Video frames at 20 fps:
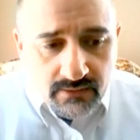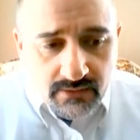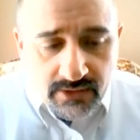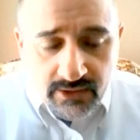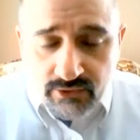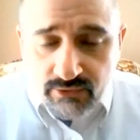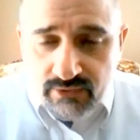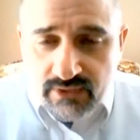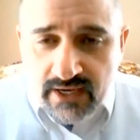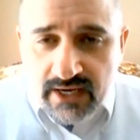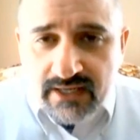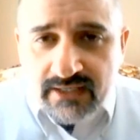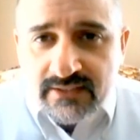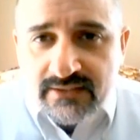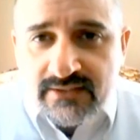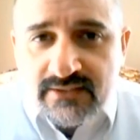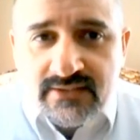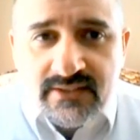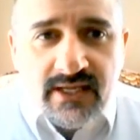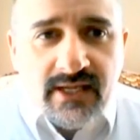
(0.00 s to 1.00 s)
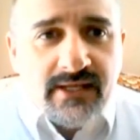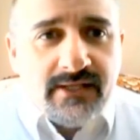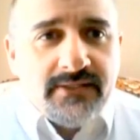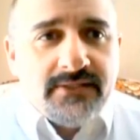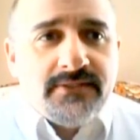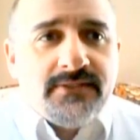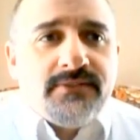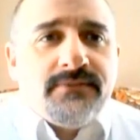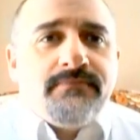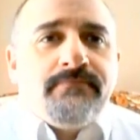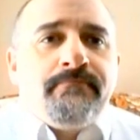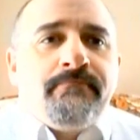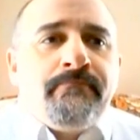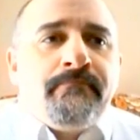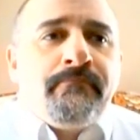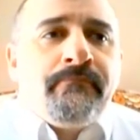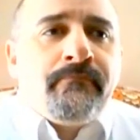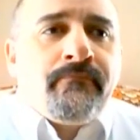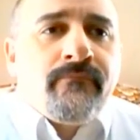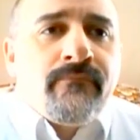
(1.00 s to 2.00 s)
the United States
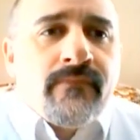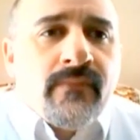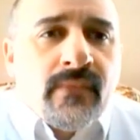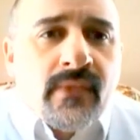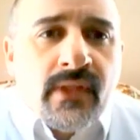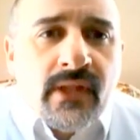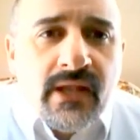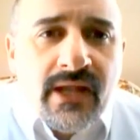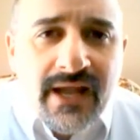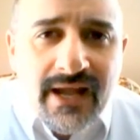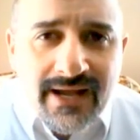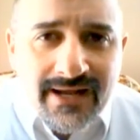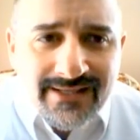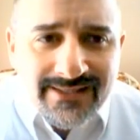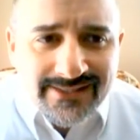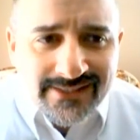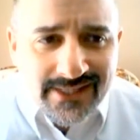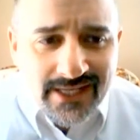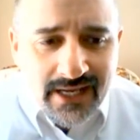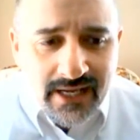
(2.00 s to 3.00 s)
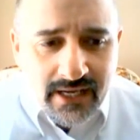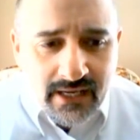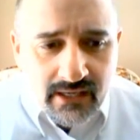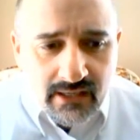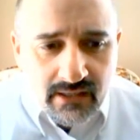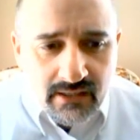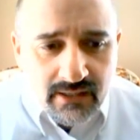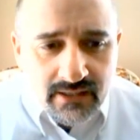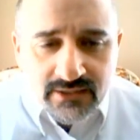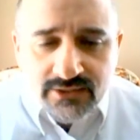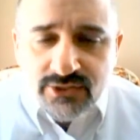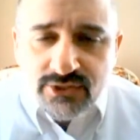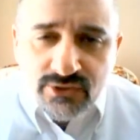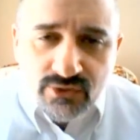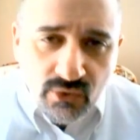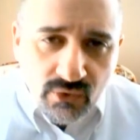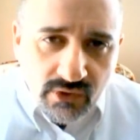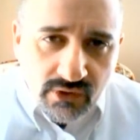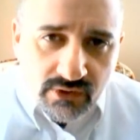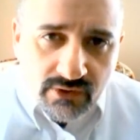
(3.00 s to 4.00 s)
has a
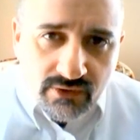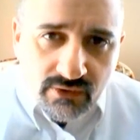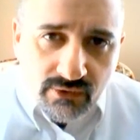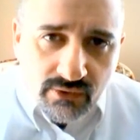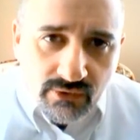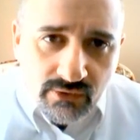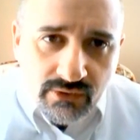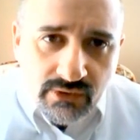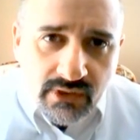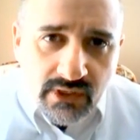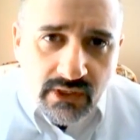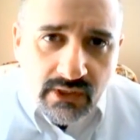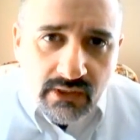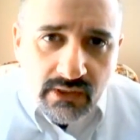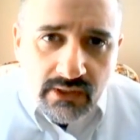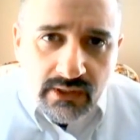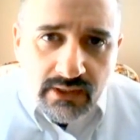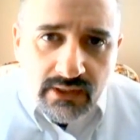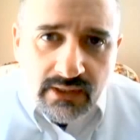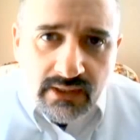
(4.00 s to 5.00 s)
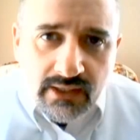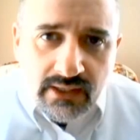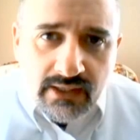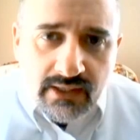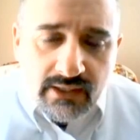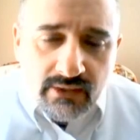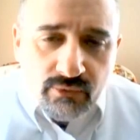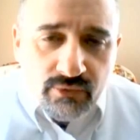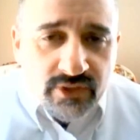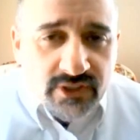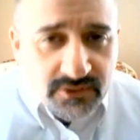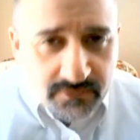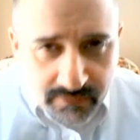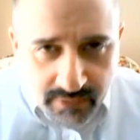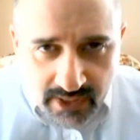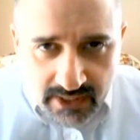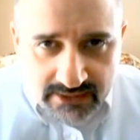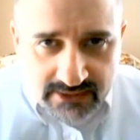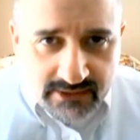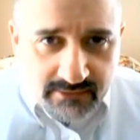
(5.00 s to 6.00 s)
historical
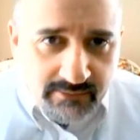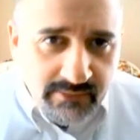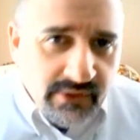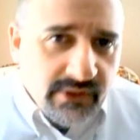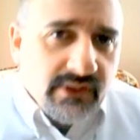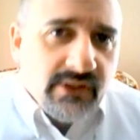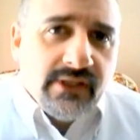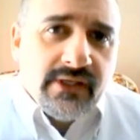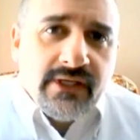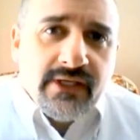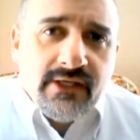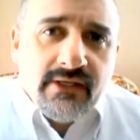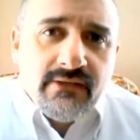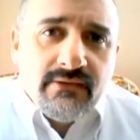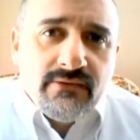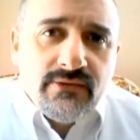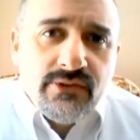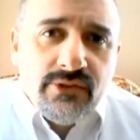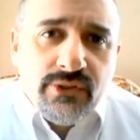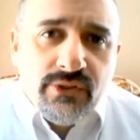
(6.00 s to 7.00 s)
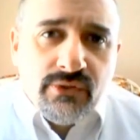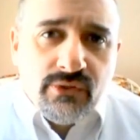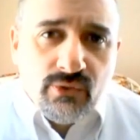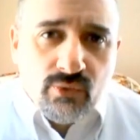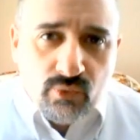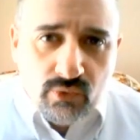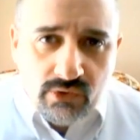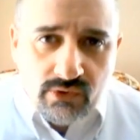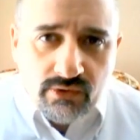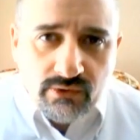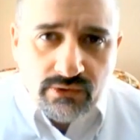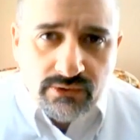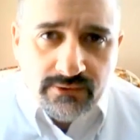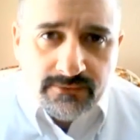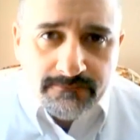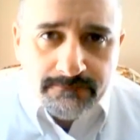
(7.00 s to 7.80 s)
responsibility to the world.